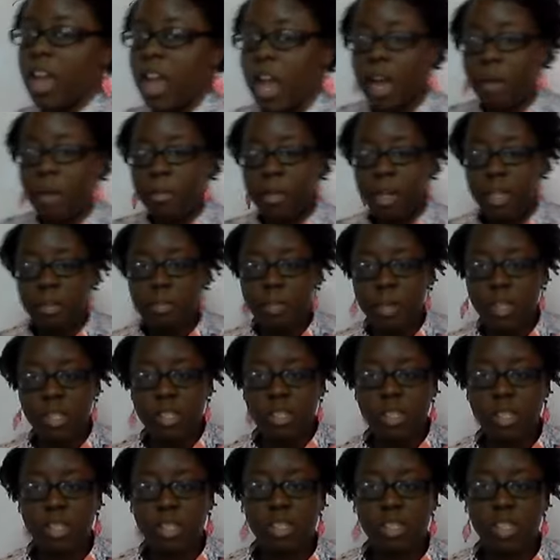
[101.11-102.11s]
How many
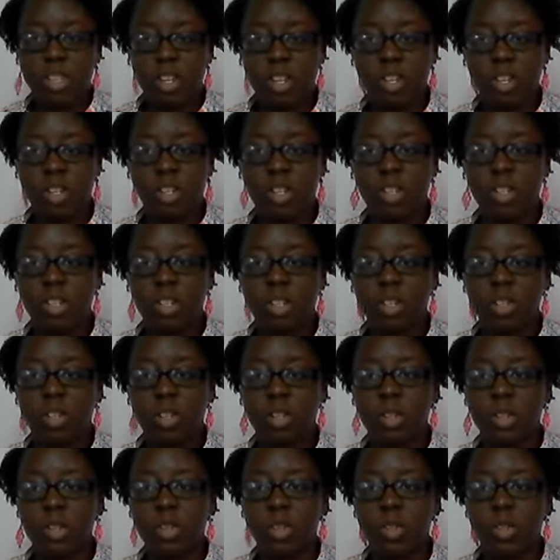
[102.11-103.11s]
pieces do you
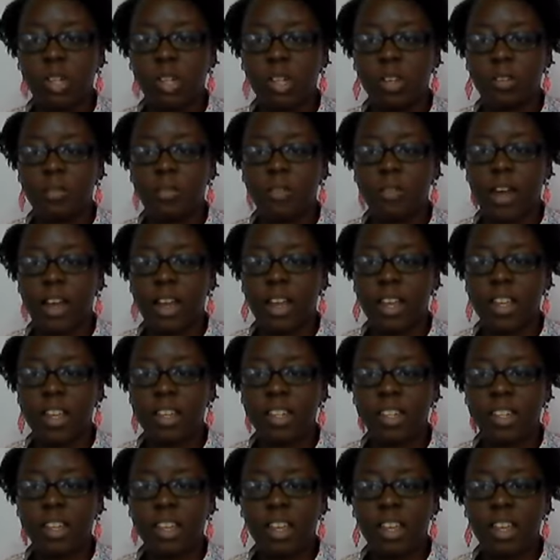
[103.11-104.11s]
usually find